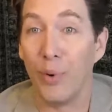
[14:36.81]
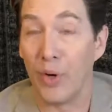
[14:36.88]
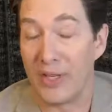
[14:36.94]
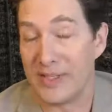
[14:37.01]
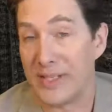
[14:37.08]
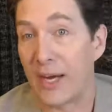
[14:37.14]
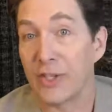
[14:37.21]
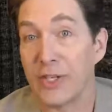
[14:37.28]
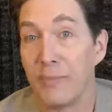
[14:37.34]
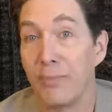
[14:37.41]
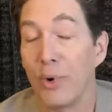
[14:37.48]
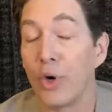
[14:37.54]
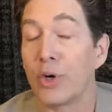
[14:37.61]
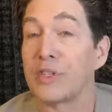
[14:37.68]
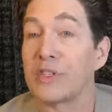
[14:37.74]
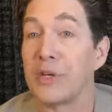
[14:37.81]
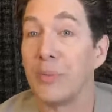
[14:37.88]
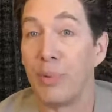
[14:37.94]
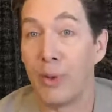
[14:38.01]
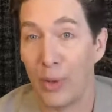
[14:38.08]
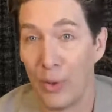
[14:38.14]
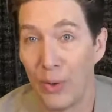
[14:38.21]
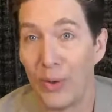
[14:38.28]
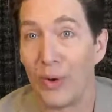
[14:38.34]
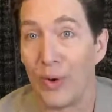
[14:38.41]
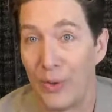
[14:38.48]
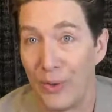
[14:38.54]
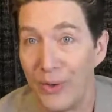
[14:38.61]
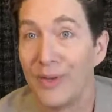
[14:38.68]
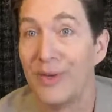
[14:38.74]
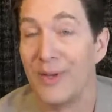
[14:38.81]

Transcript: Is actually books, plural,